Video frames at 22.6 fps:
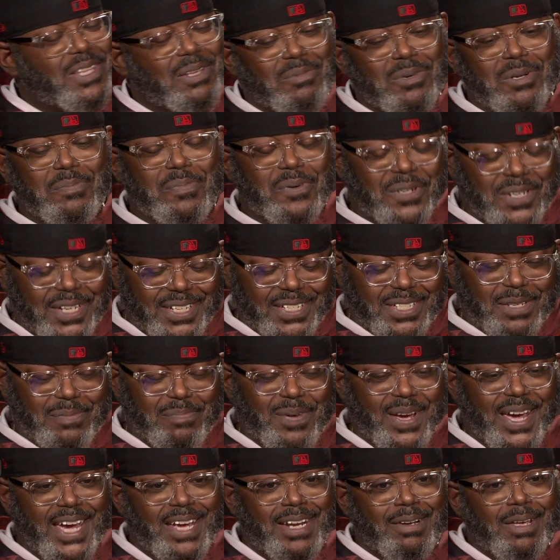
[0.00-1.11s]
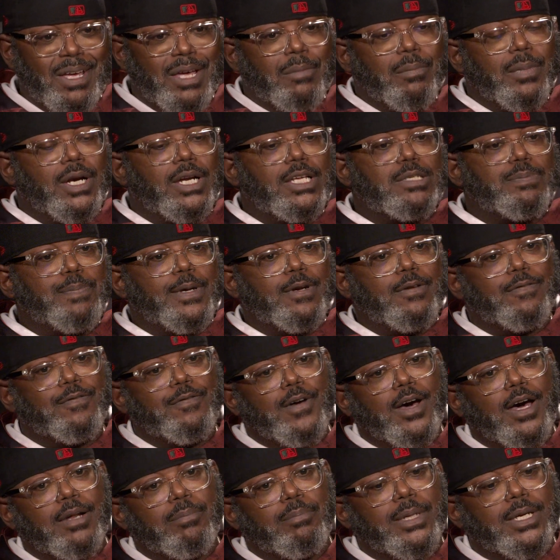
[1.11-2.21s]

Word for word: them to participate. But it's been fun